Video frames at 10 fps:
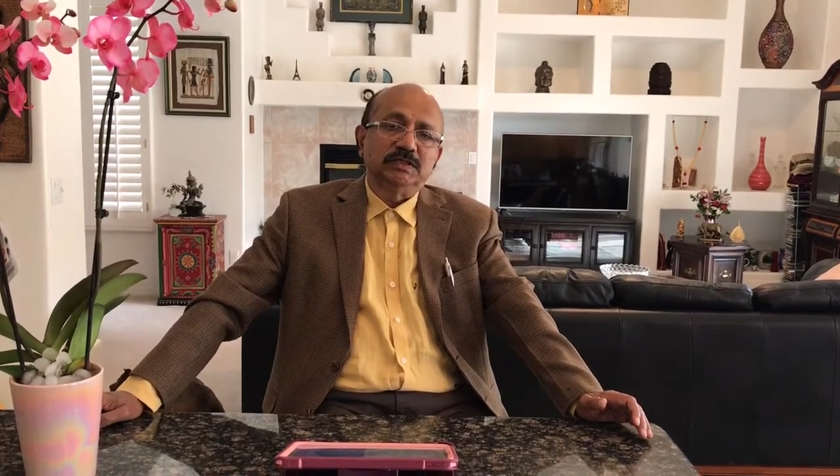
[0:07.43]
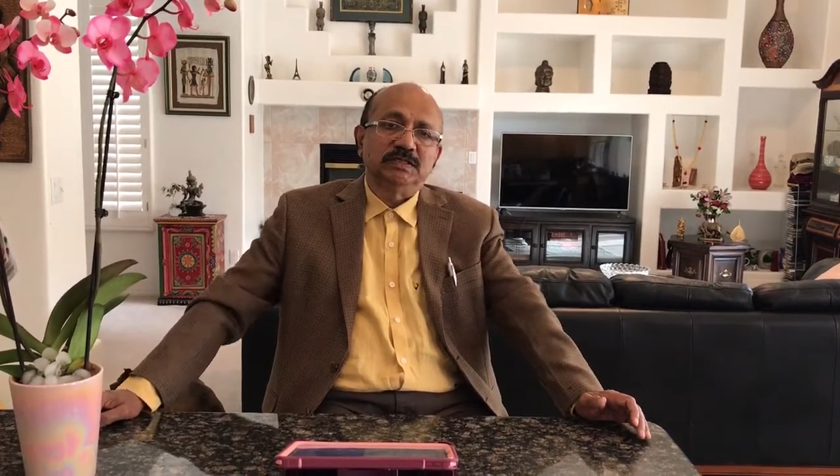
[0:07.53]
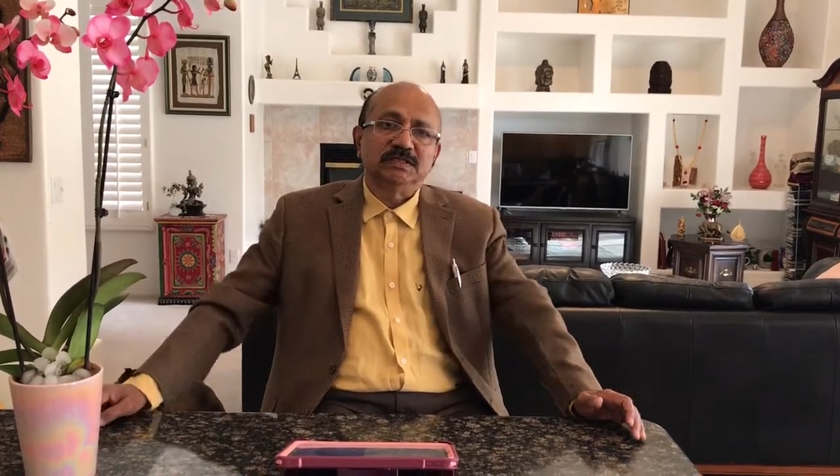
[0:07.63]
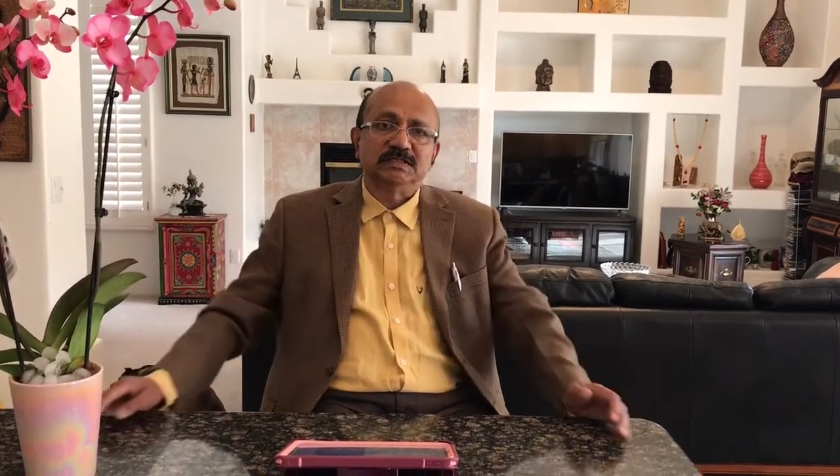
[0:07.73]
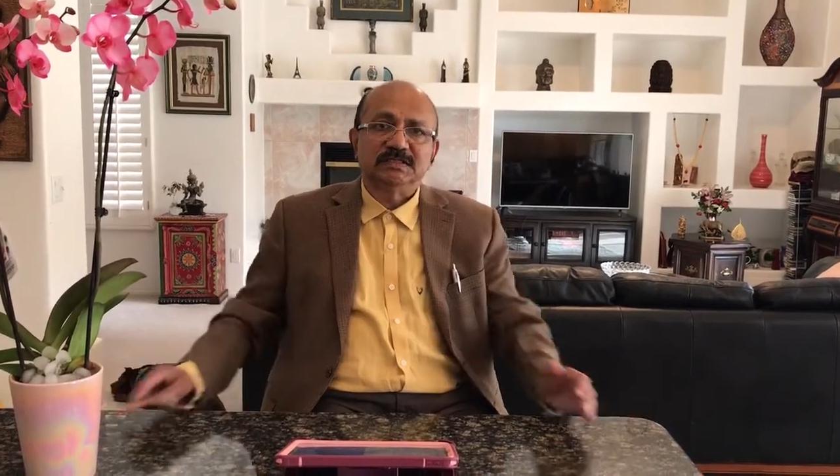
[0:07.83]

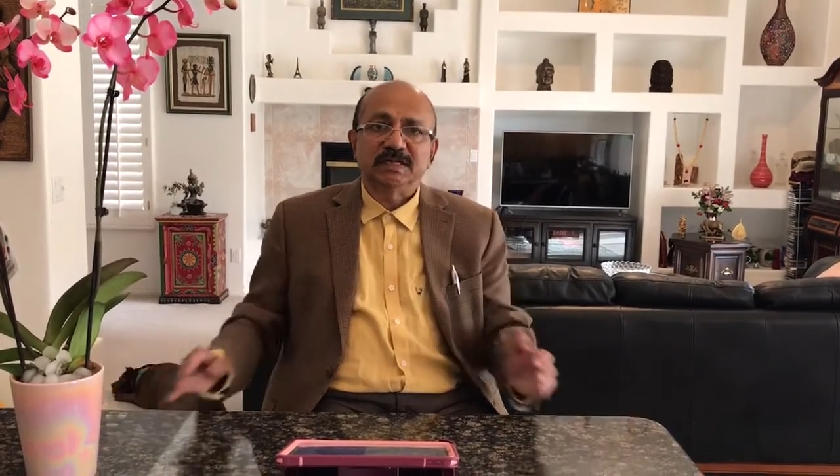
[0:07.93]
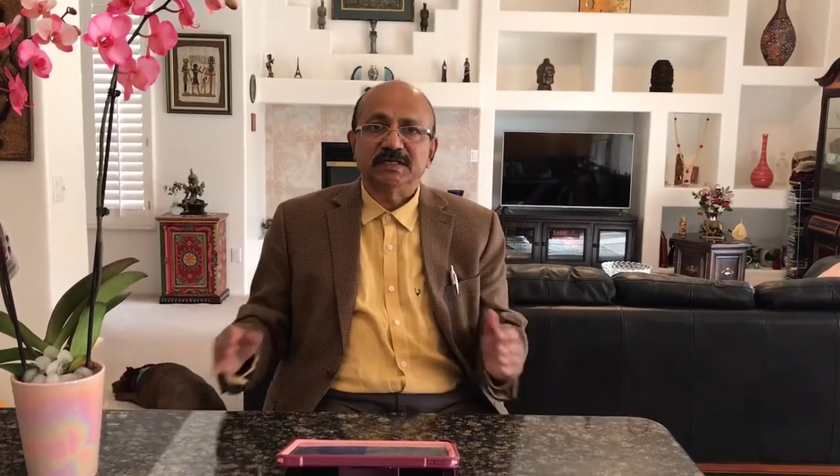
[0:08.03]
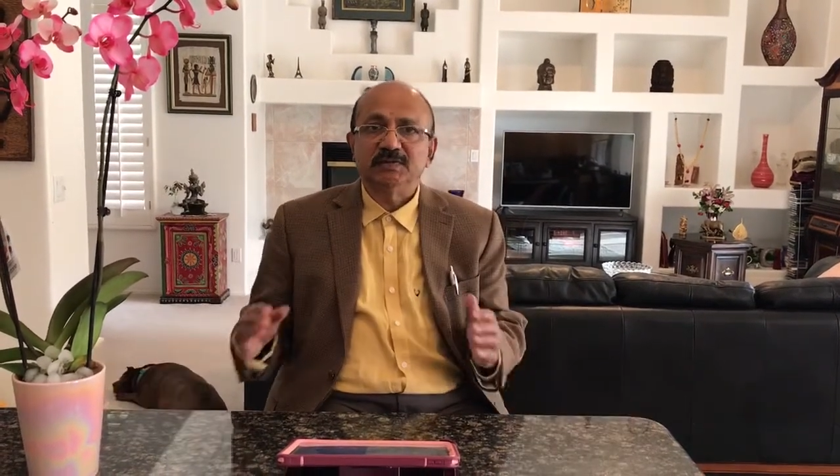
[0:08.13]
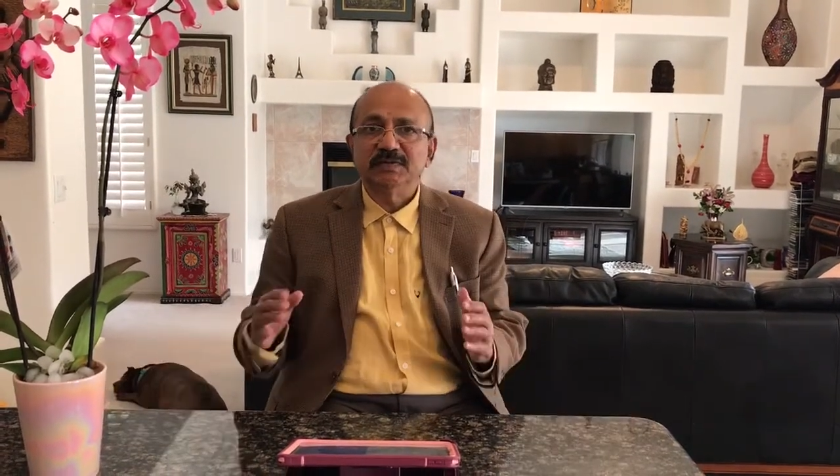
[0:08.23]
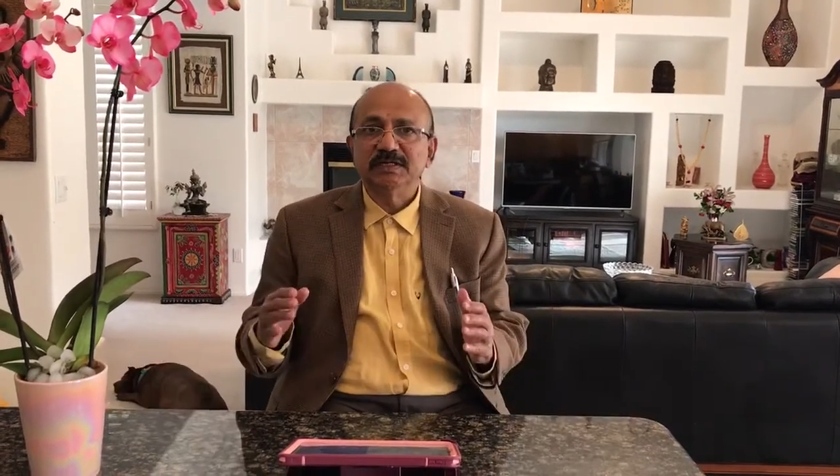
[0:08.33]
is that
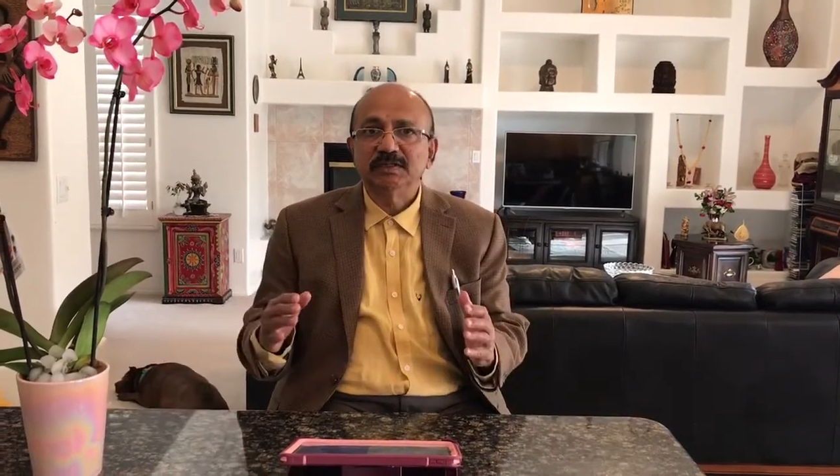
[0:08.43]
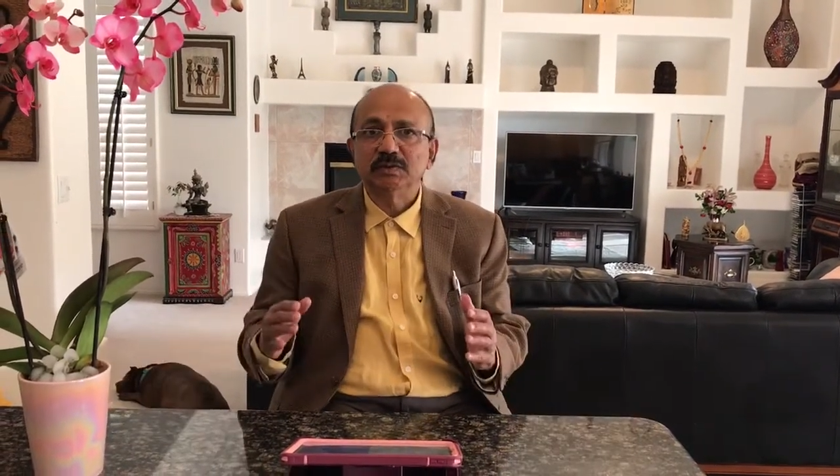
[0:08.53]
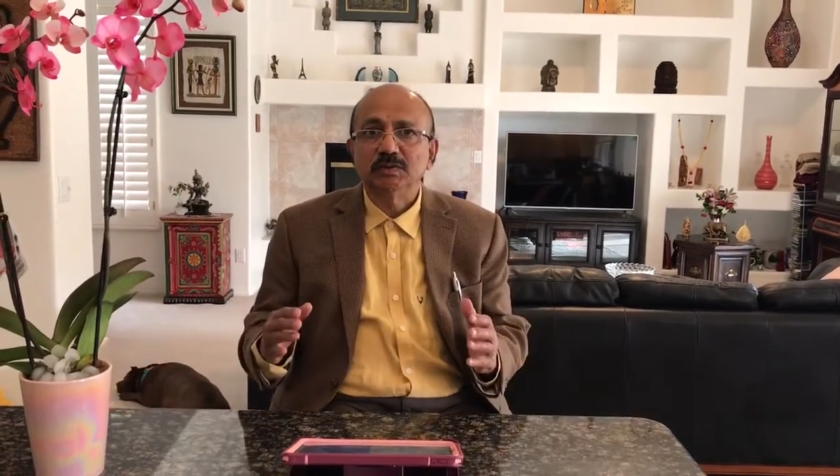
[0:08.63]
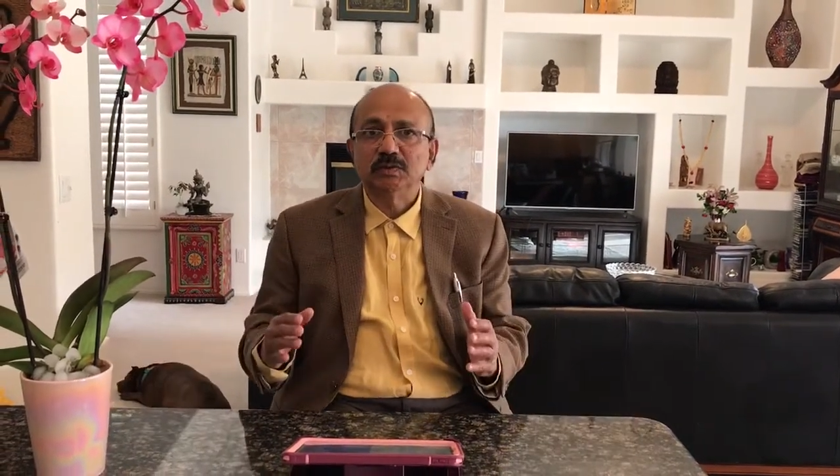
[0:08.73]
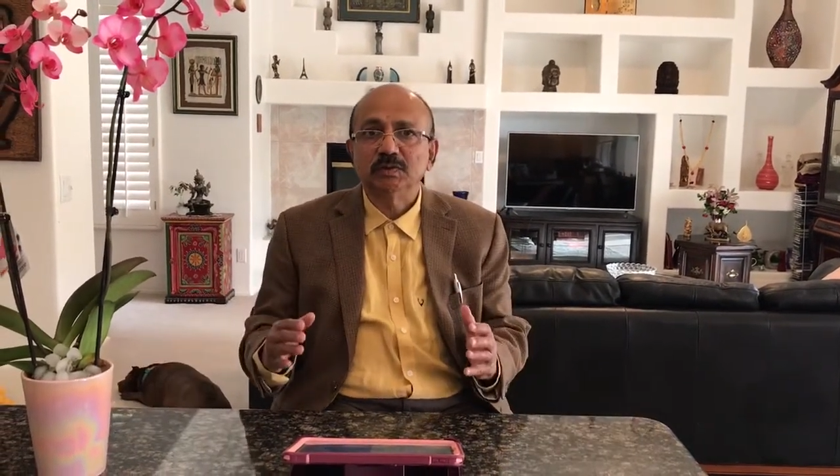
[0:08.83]
you
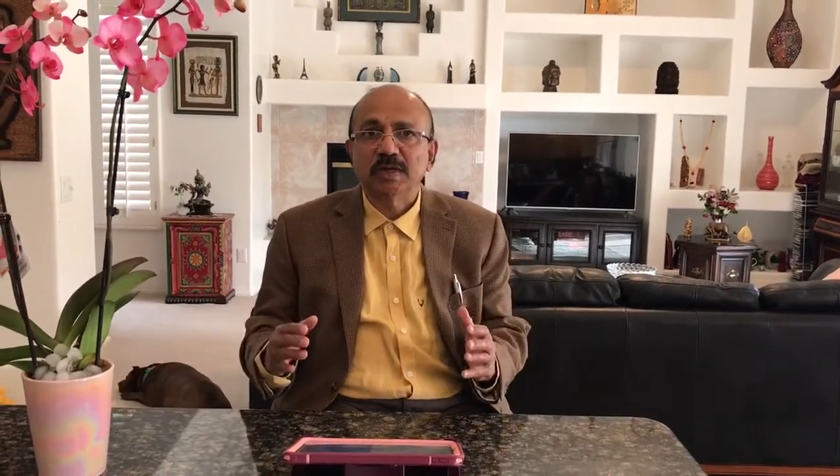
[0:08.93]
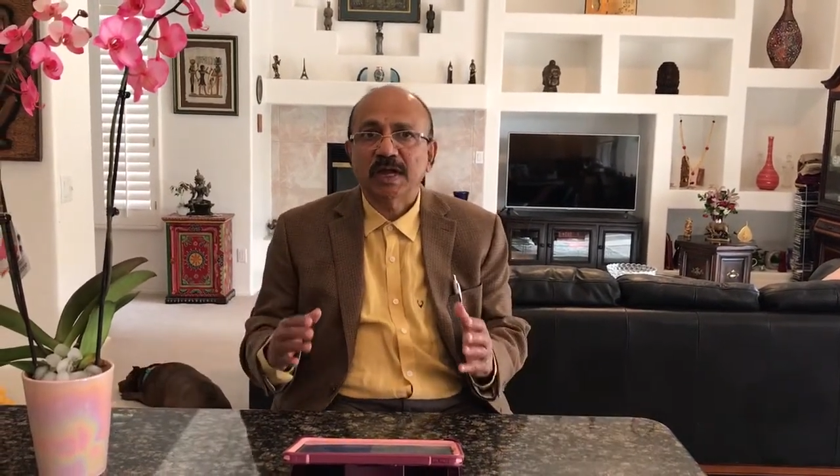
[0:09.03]
need to